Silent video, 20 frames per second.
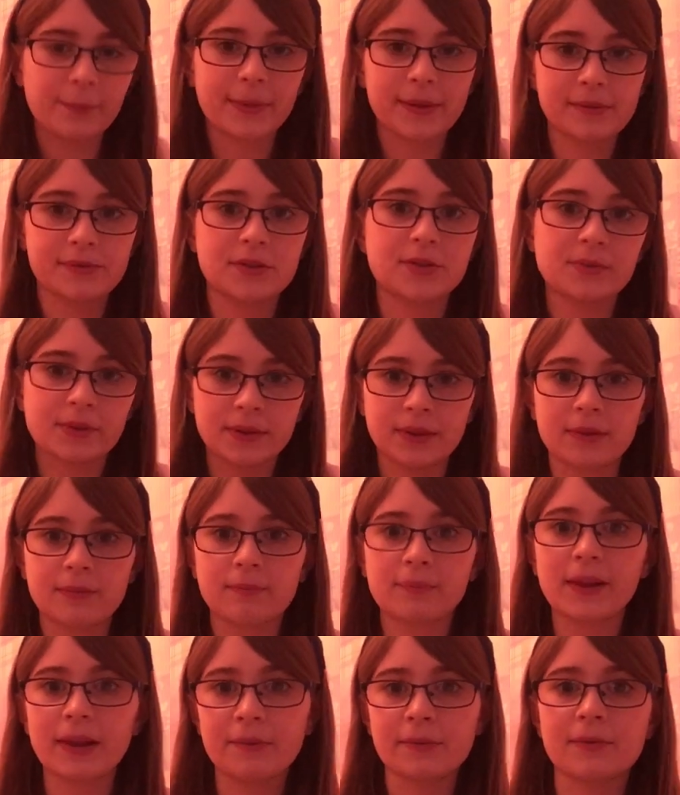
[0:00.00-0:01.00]
be doing
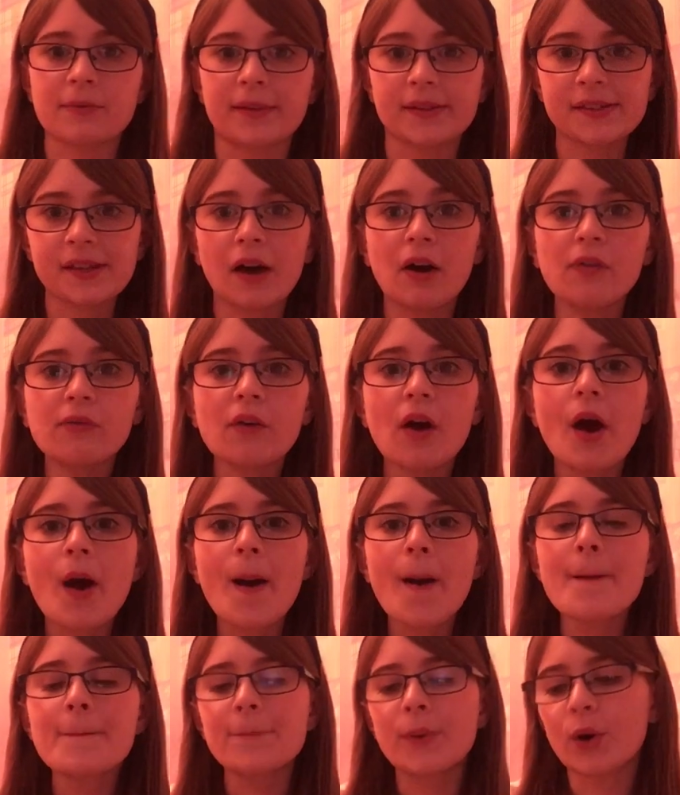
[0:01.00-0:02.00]
playing with myself
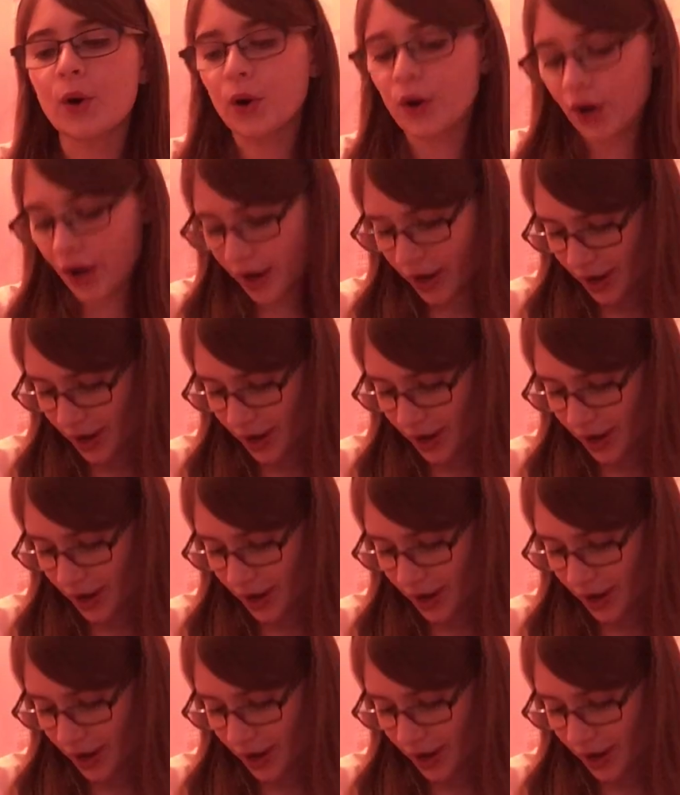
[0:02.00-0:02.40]
but